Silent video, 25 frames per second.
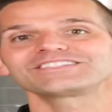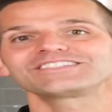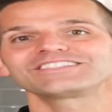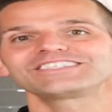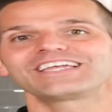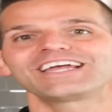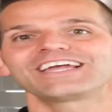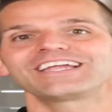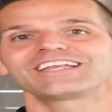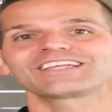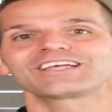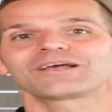
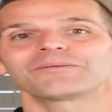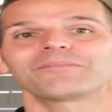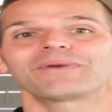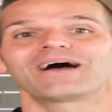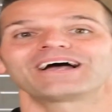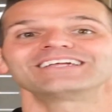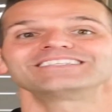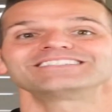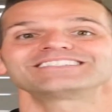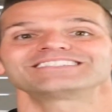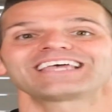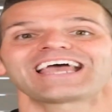ProX10
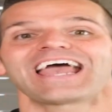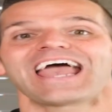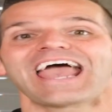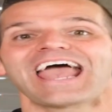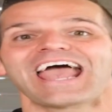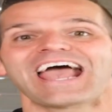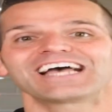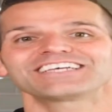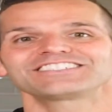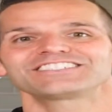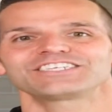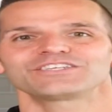combines
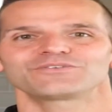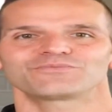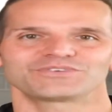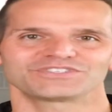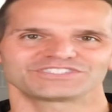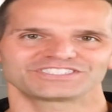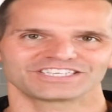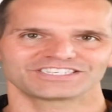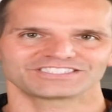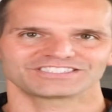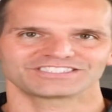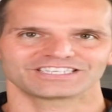acid
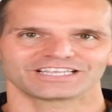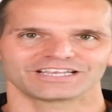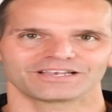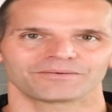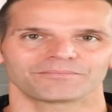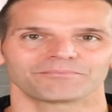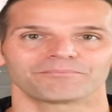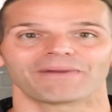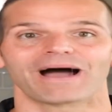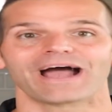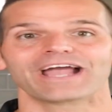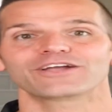resistant
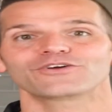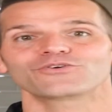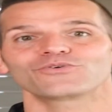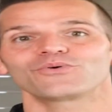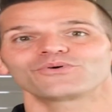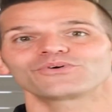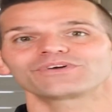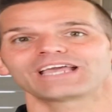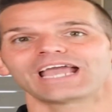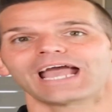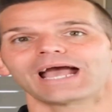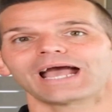
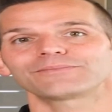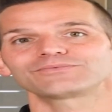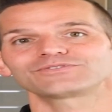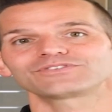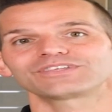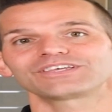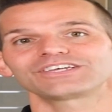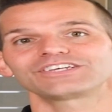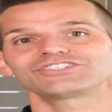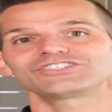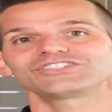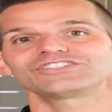
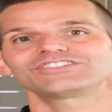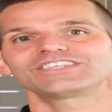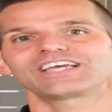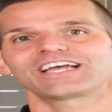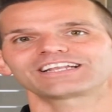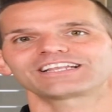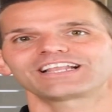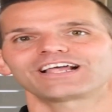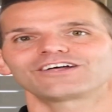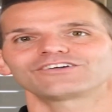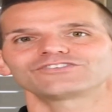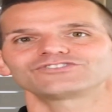microencapsulation
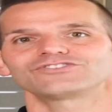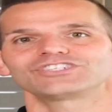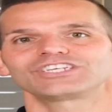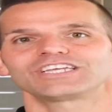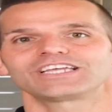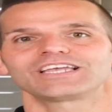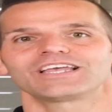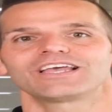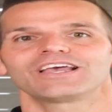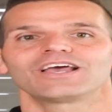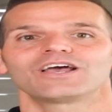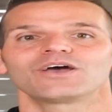
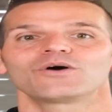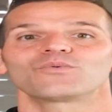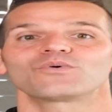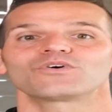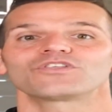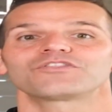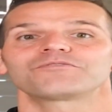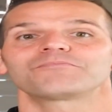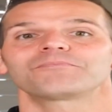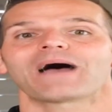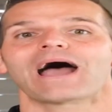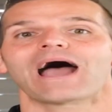technology
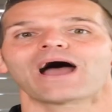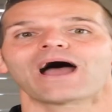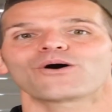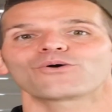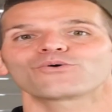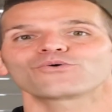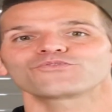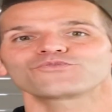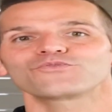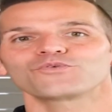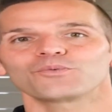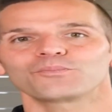with
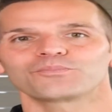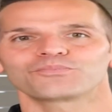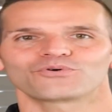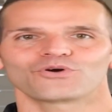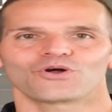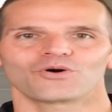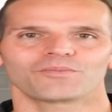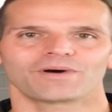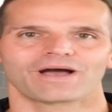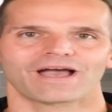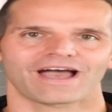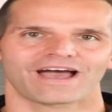powerful
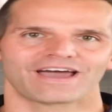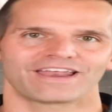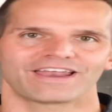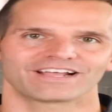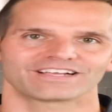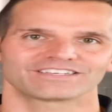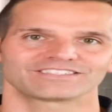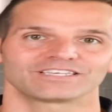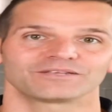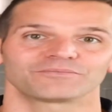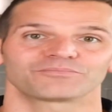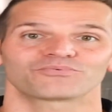
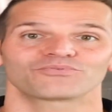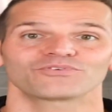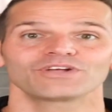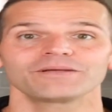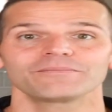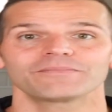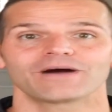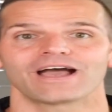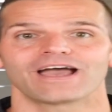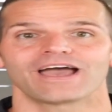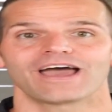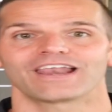probiotics and
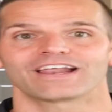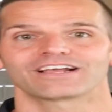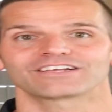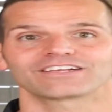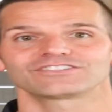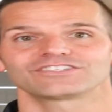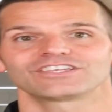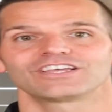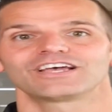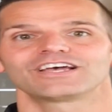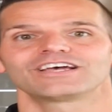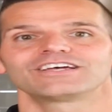
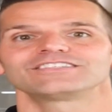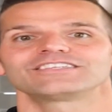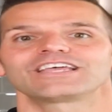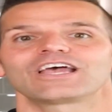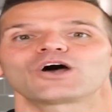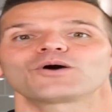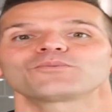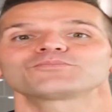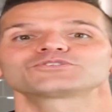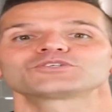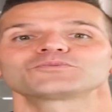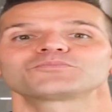prebiotics
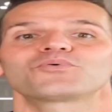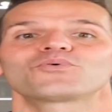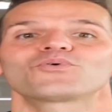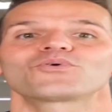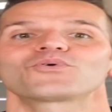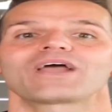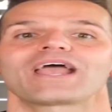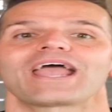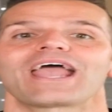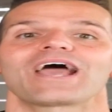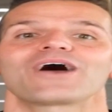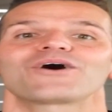to help
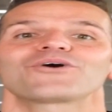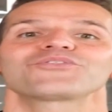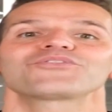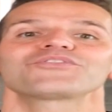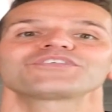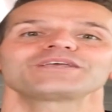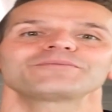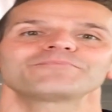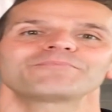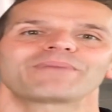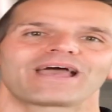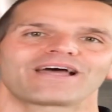support a
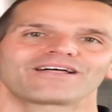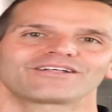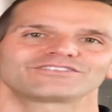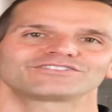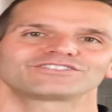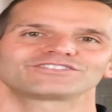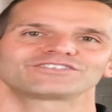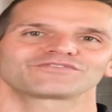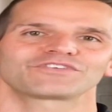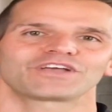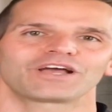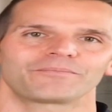healthy
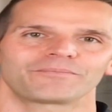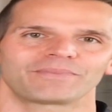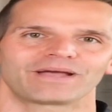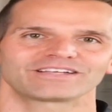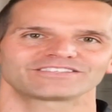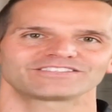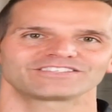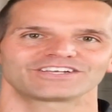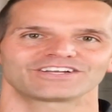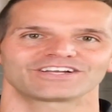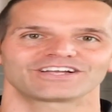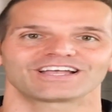balance of gut
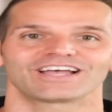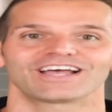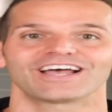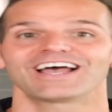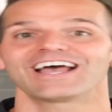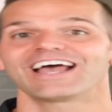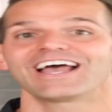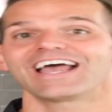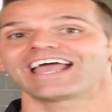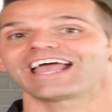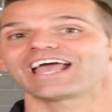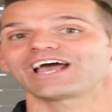bacteria,
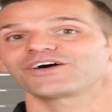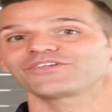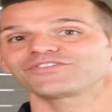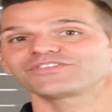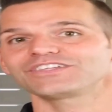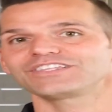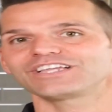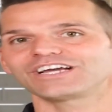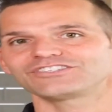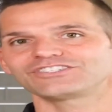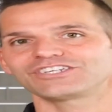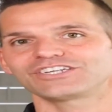a
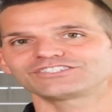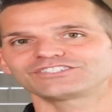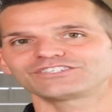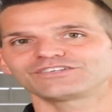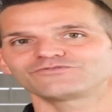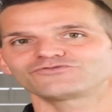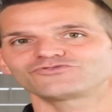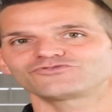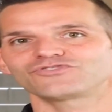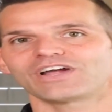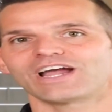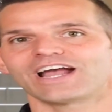healthy
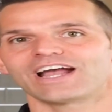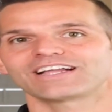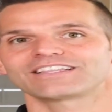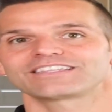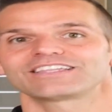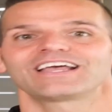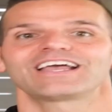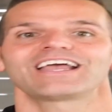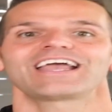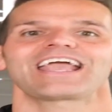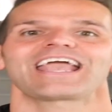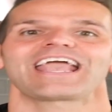digestive tract,
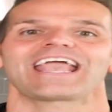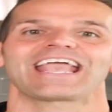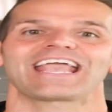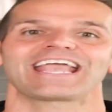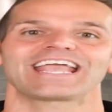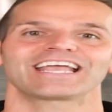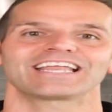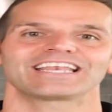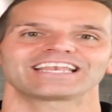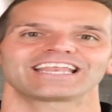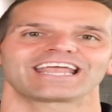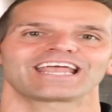
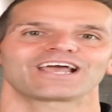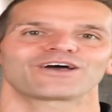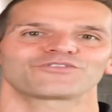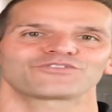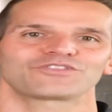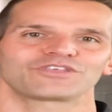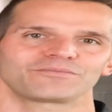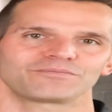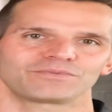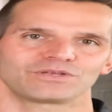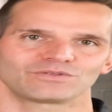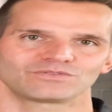and a
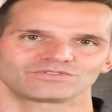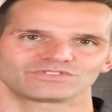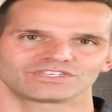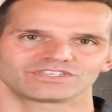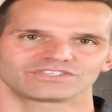healthy immune